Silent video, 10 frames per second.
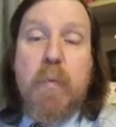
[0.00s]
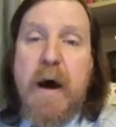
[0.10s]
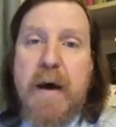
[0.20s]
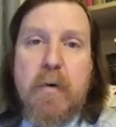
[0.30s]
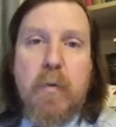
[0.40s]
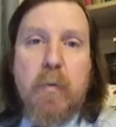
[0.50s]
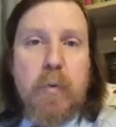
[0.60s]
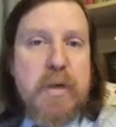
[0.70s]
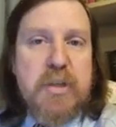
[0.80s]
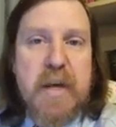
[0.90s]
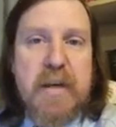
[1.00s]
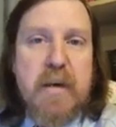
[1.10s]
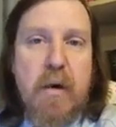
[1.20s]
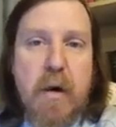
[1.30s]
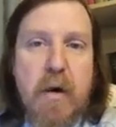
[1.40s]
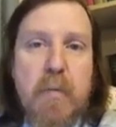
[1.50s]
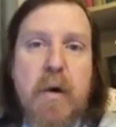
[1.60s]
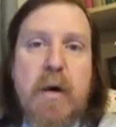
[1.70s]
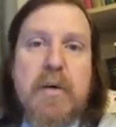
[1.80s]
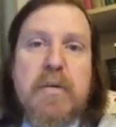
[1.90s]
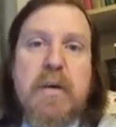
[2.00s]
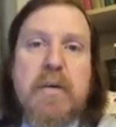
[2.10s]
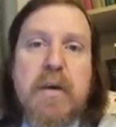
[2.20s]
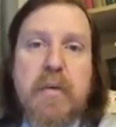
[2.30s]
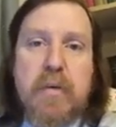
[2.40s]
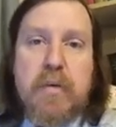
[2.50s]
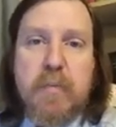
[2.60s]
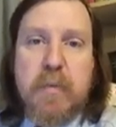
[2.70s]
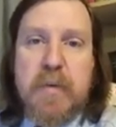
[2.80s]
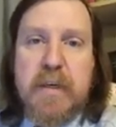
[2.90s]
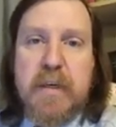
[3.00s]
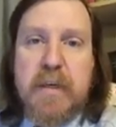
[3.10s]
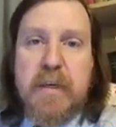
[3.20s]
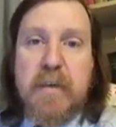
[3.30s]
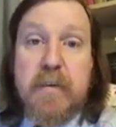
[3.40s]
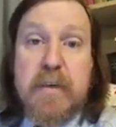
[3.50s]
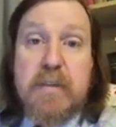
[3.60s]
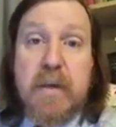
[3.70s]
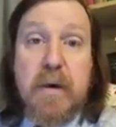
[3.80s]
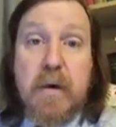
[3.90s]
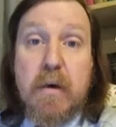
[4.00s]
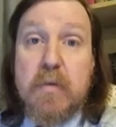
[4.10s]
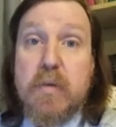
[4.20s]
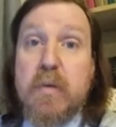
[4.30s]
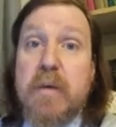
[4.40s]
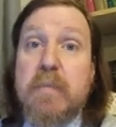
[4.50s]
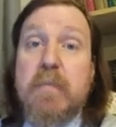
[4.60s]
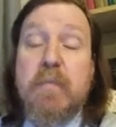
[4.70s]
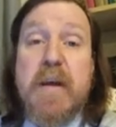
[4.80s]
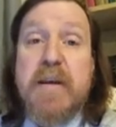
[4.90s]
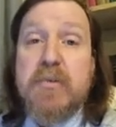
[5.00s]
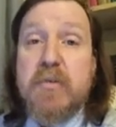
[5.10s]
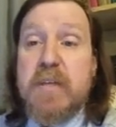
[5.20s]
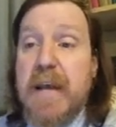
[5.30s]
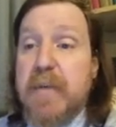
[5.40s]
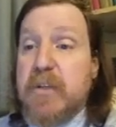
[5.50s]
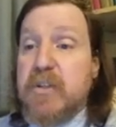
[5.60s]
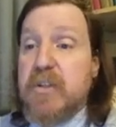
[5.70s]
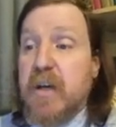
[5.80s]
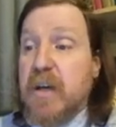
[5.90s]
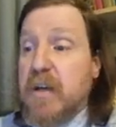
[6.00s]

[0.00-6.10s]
I don't wish any harm on another human being unless they are doing major damage